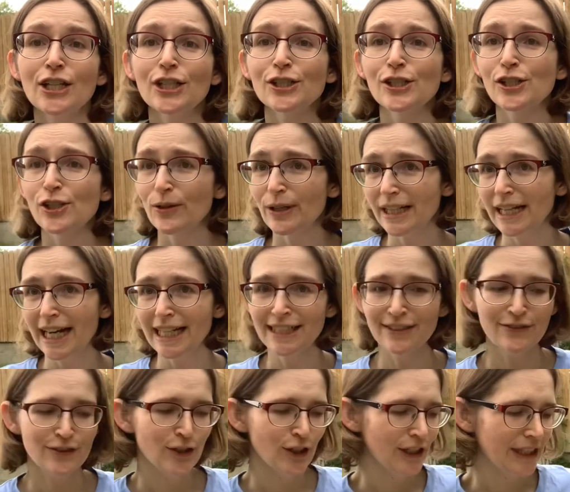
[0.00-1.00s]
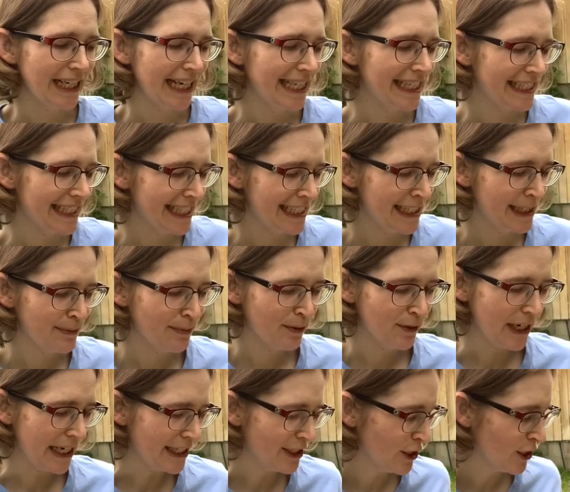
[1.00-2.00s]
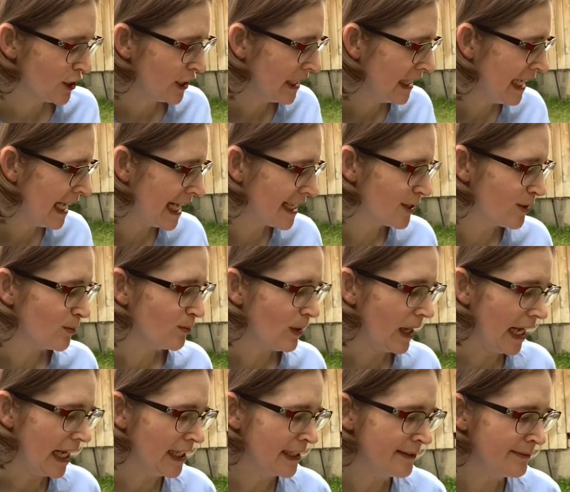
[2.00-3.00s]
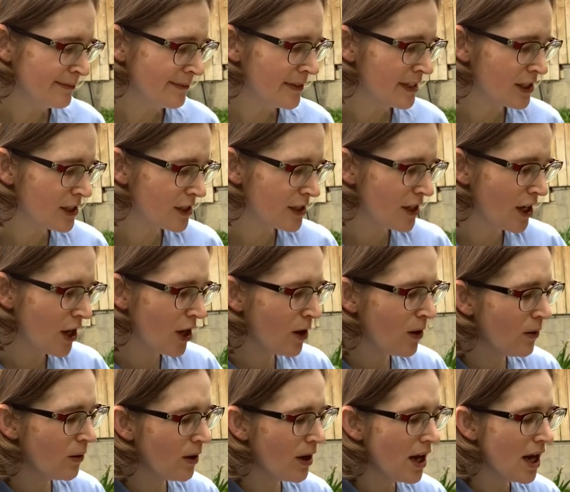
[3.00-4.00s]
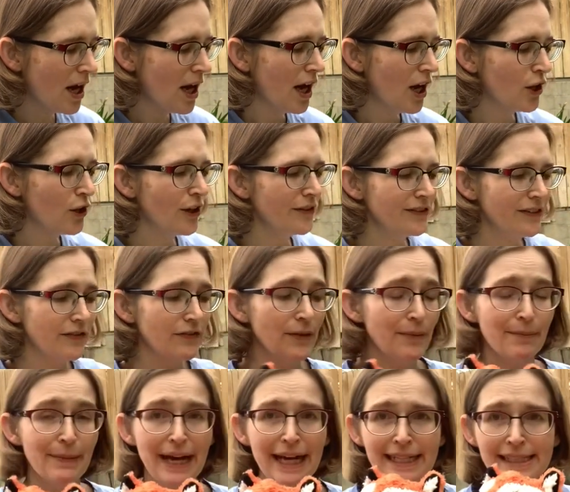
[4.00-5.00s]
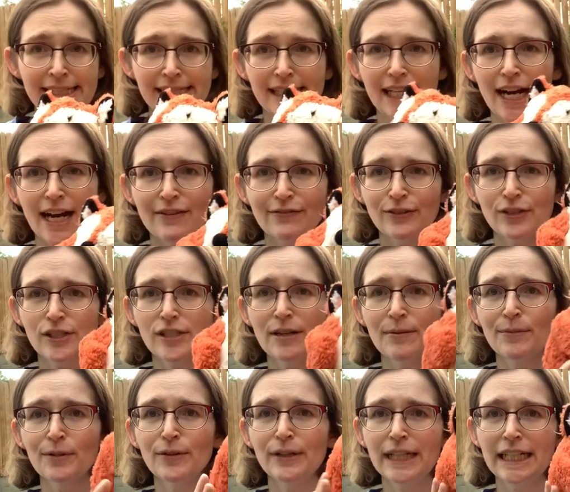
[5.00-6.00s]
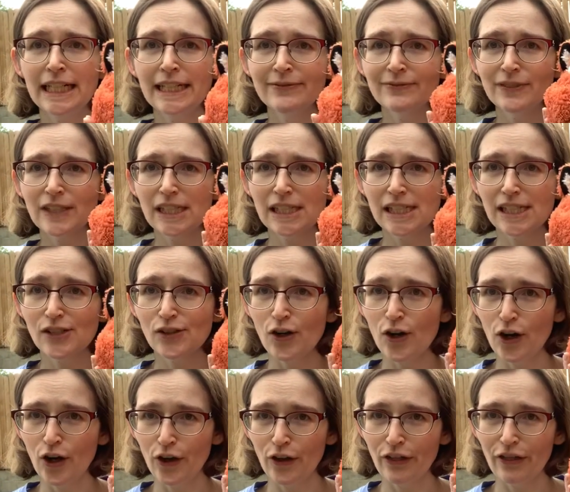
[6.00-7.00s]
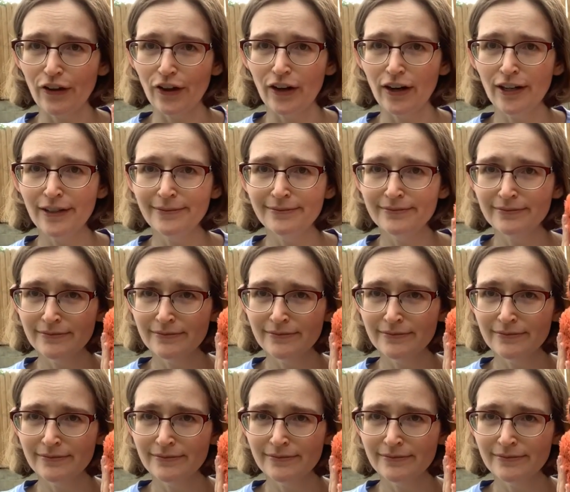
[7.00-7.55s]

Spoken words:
So I kind of took that as inspiration as well. So you have to have a mascot for summer reading. This is Arthur.